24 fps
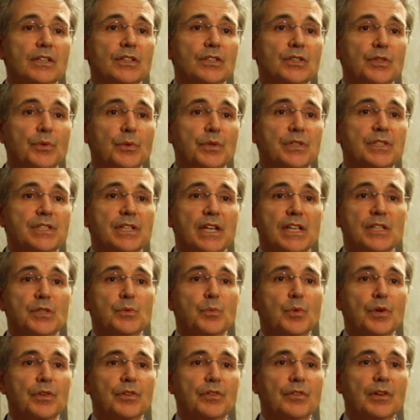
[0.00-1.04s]
to to assess
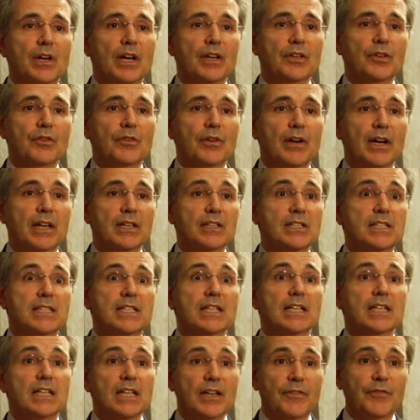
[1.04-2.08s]
whether or not you're at
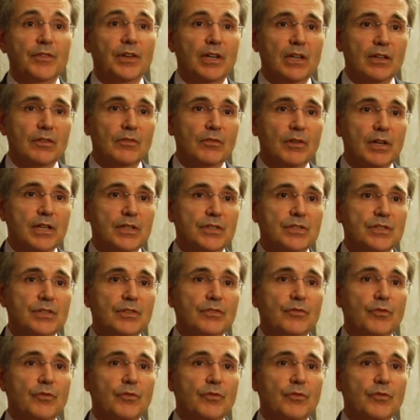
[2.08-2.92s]
significant risk